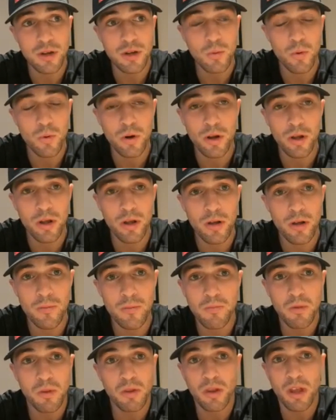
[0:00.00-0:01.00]
He won
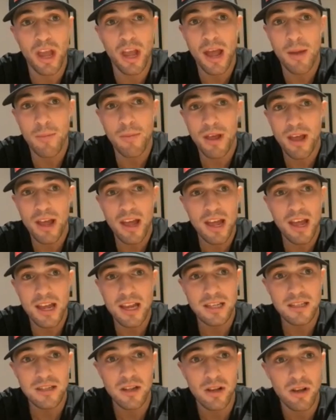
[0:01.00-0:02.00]
the
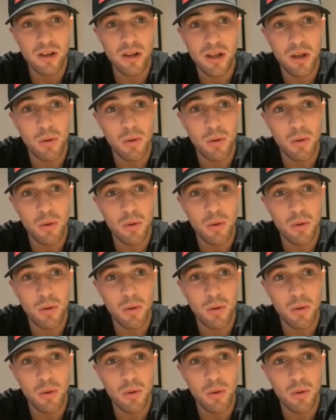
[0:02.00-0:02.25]
ABAs,